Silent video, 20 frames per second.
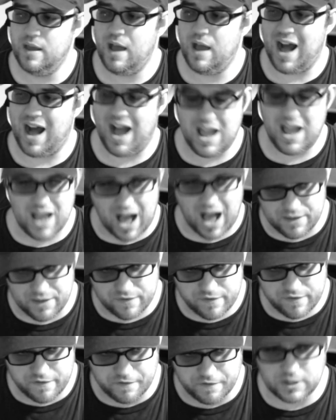i i
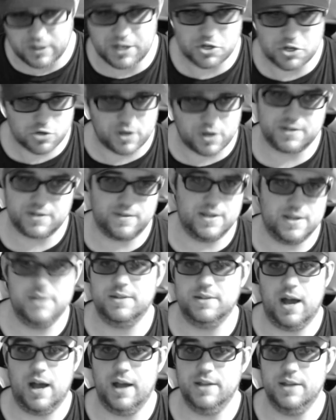fully trust these
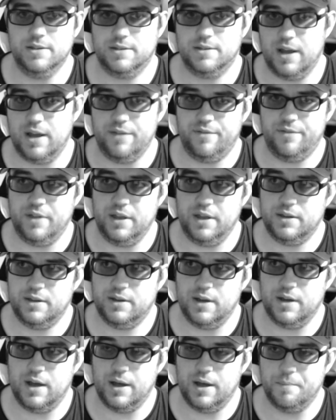guys i
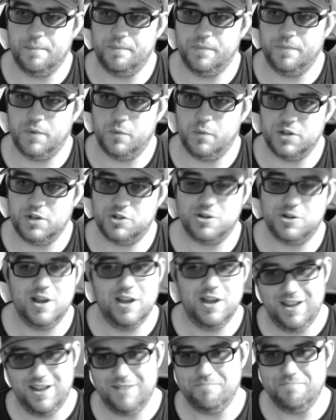think um, which
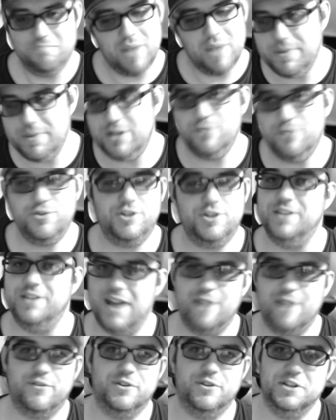maybe you should
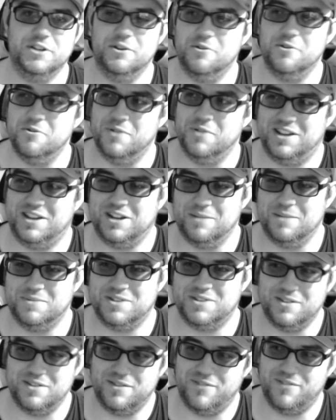never do when it comes
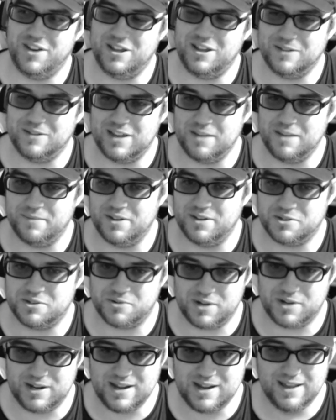to the video game
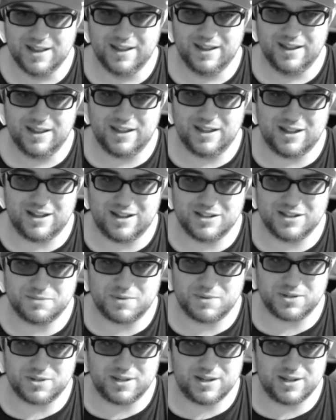industry uh,
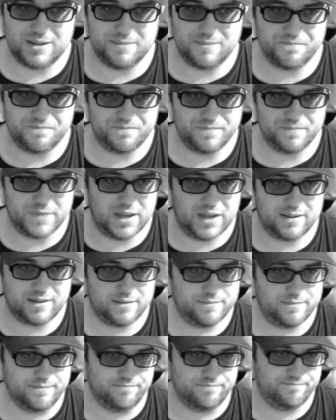especially like
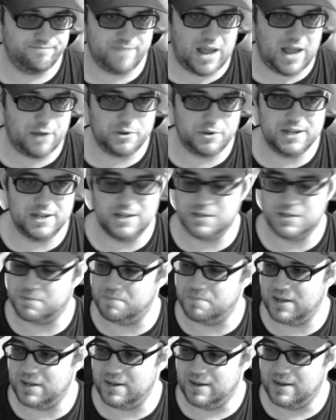nowadays
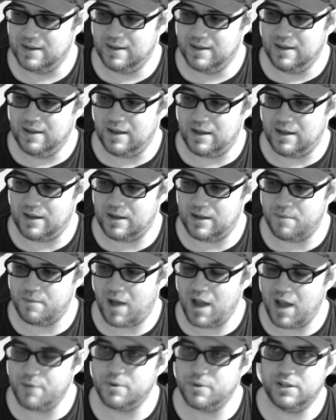but um,
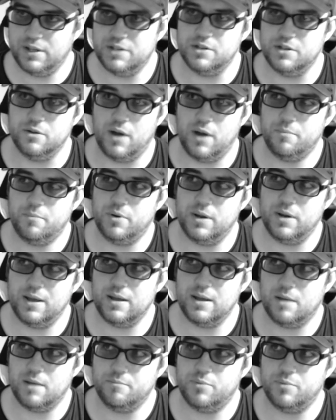i really do i'm
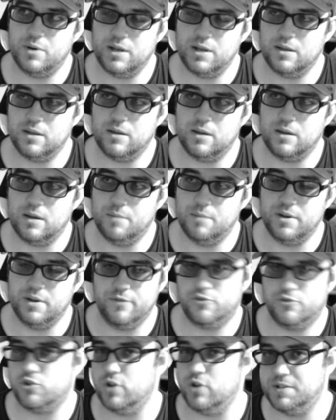putting i'm putting a, a, bit
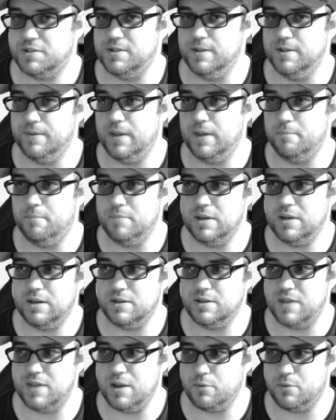of trust in them
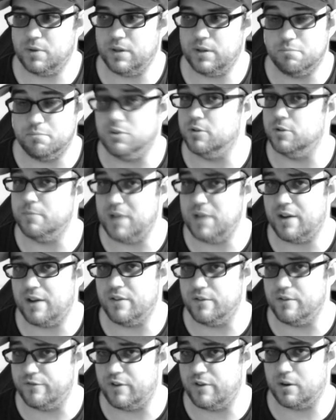because they really blew me out of
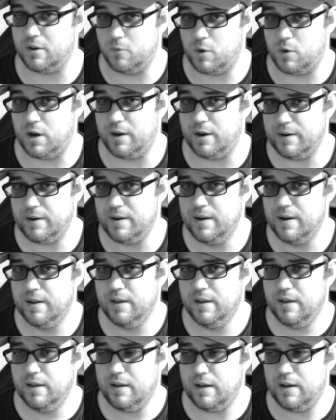the fucking water
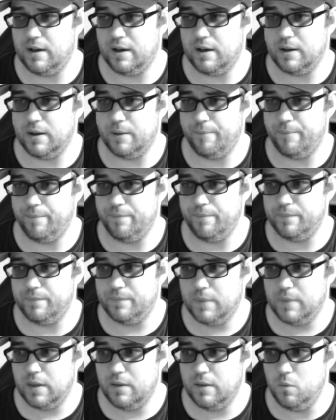um,
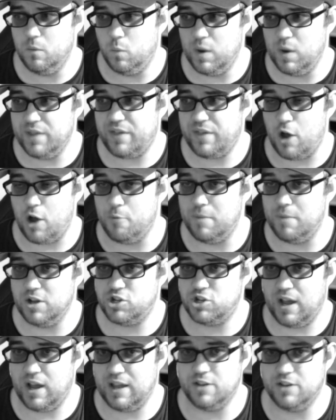with how
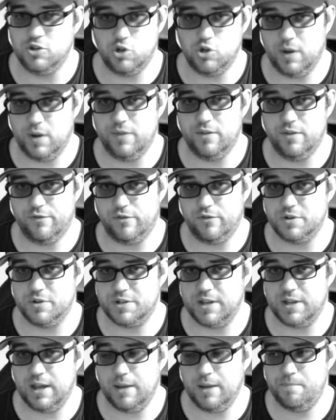much i enjoyed the
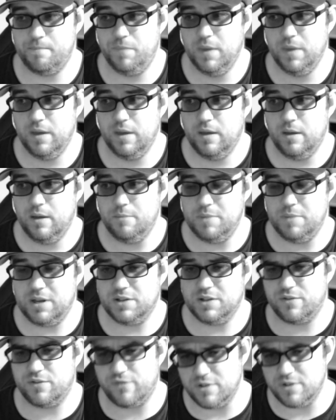first game
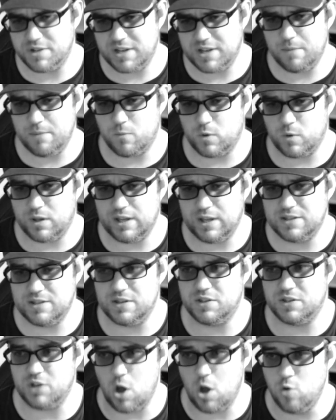because the first game really is
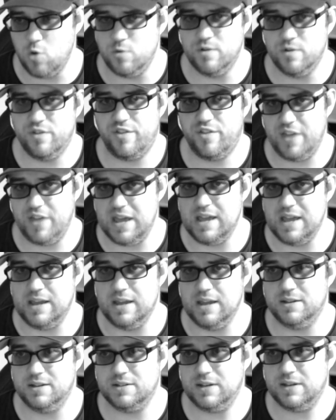its own thing.
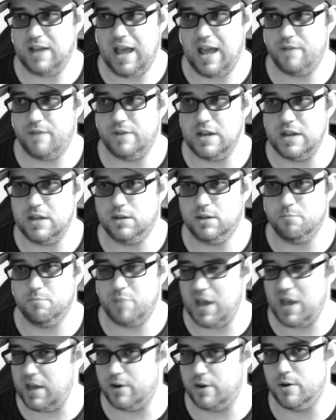It doesn't have any
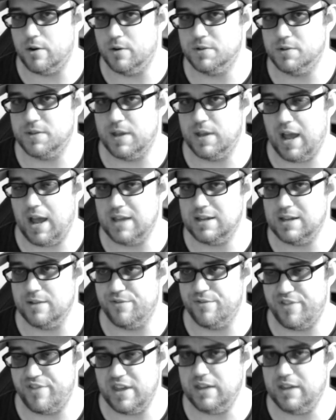competitors that I can
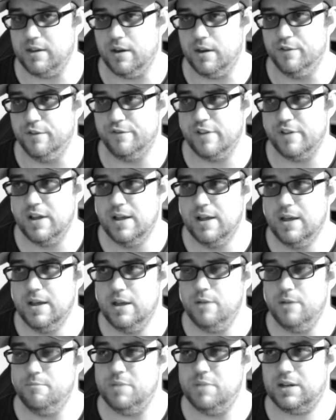think of
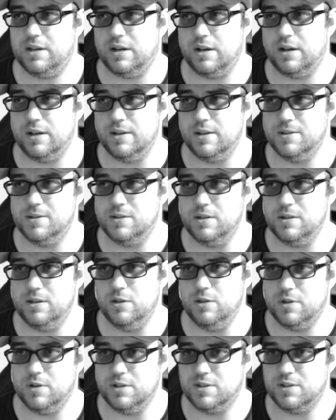because
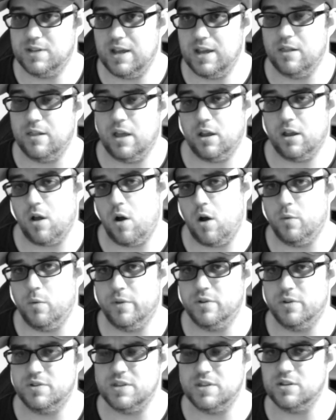you could say like, oh, well,
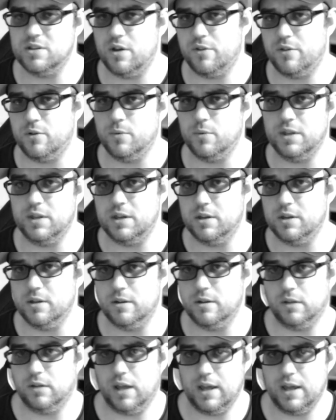there's these other really
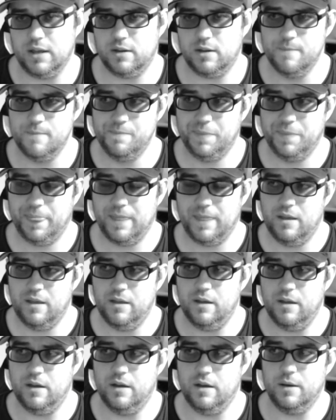good like
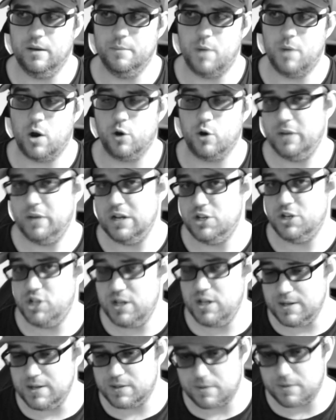um,
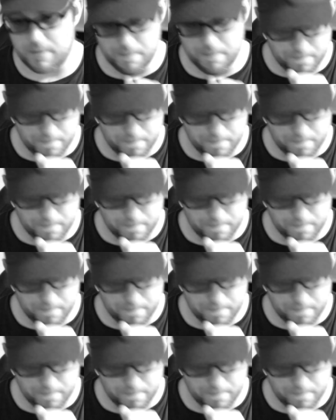RPGs.